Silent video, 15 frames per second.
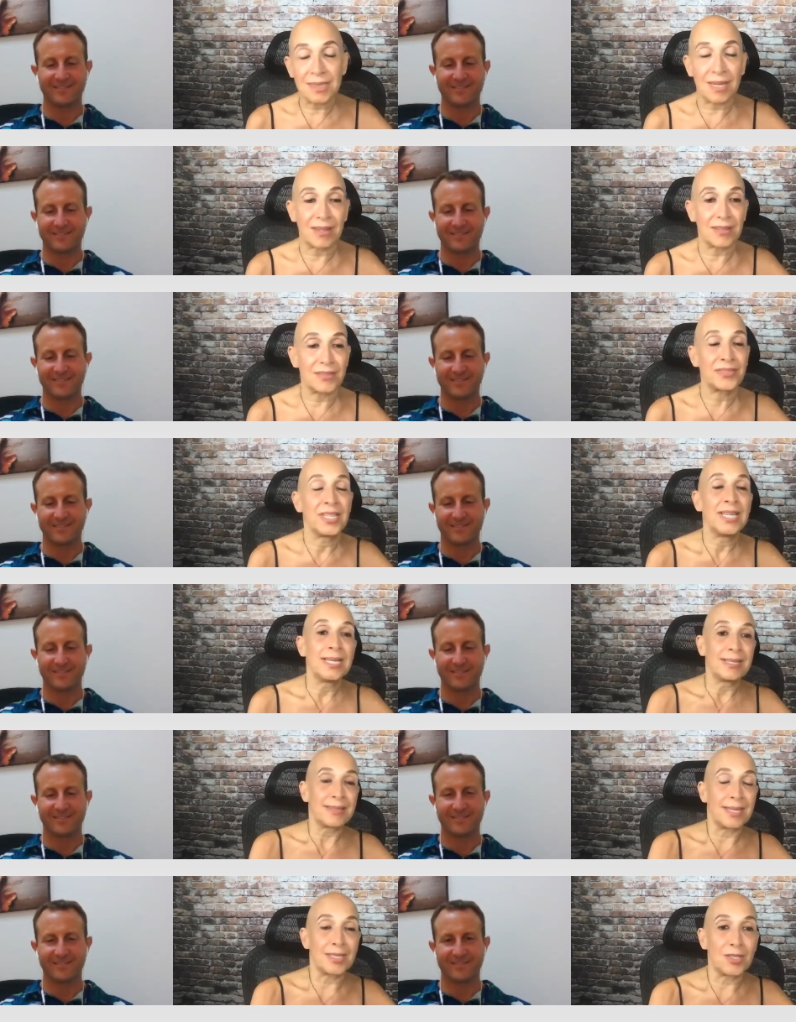Speaker 1: love
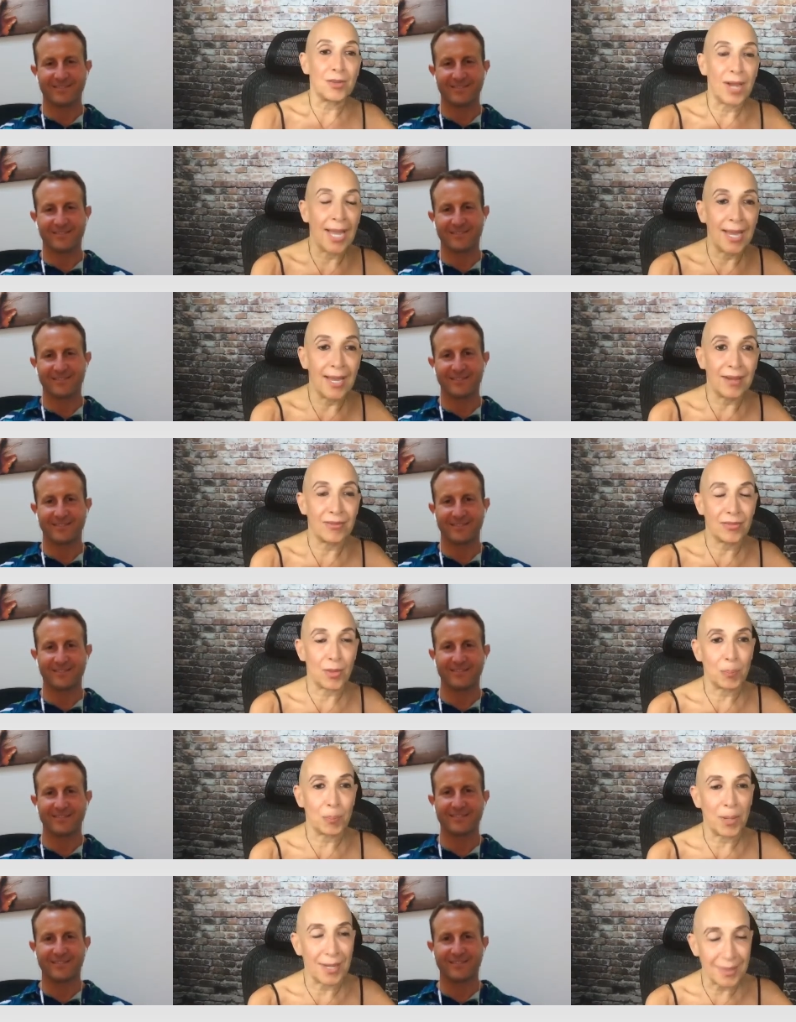that you have the
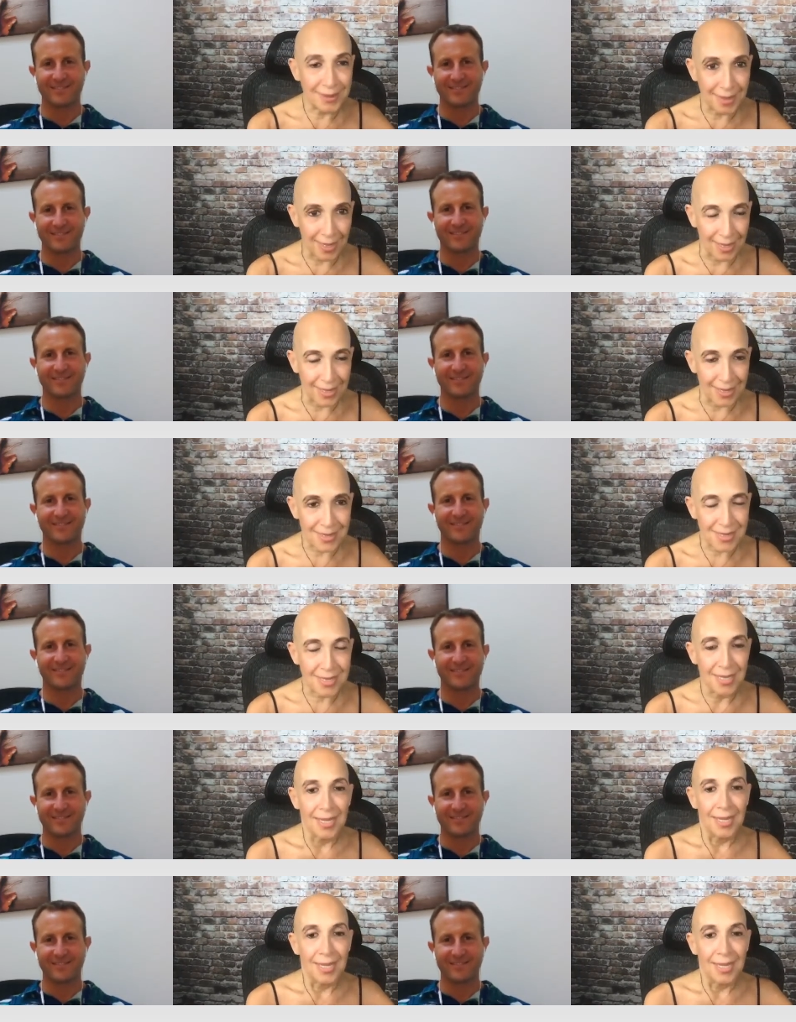podcast